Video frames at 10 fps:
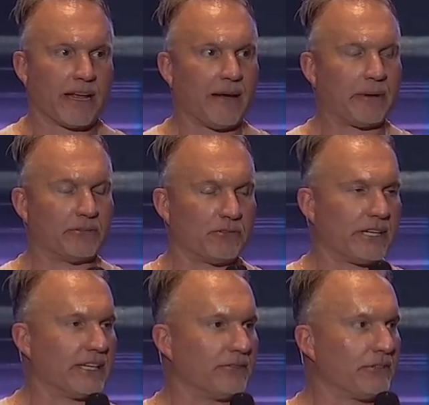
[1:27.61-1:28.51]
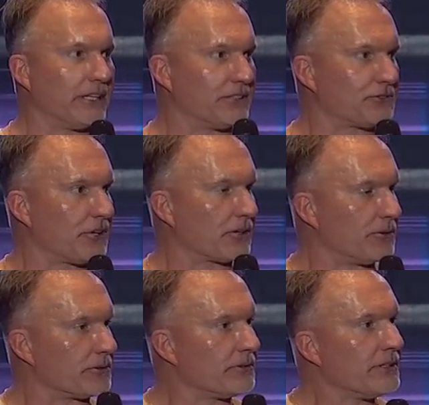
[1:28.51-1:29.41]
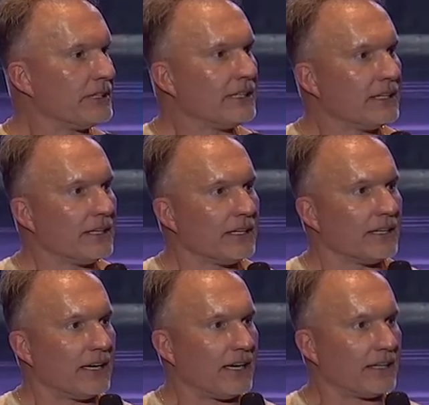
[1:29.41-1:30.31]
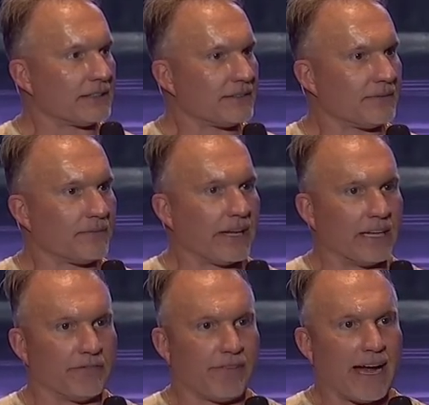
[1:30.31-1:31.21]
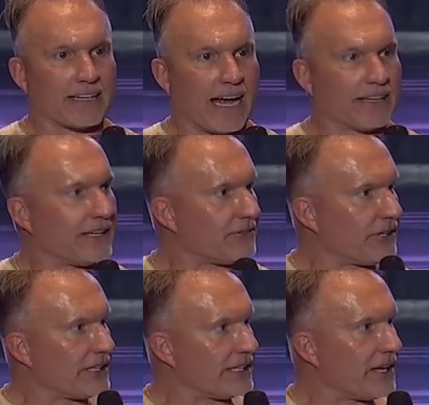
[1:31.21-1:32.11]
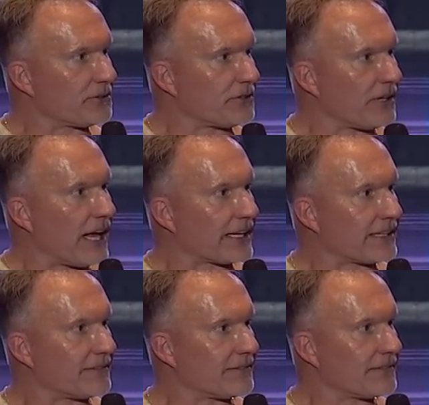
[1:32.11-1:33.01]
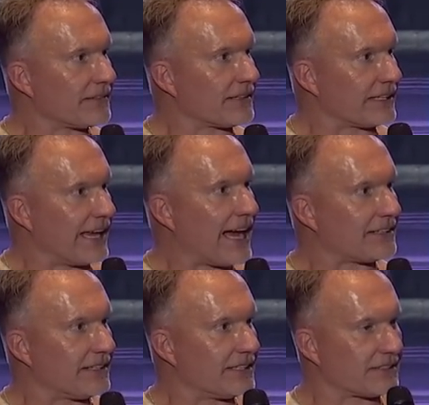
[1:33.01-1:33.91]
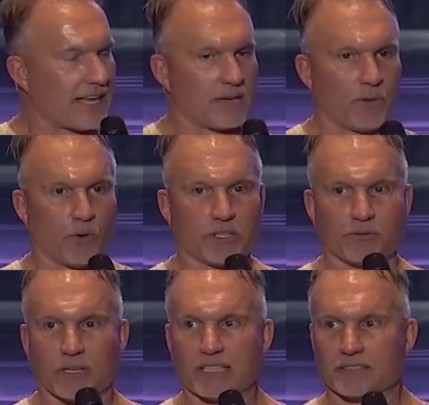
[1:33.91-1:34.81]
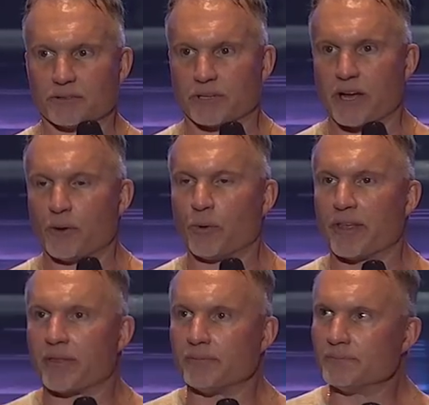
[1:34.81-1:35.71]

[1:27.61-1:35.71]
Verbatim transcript: I mean, really, really struggled. Uh, in fact, I didn't really know till I got to this table which one I was going to go with.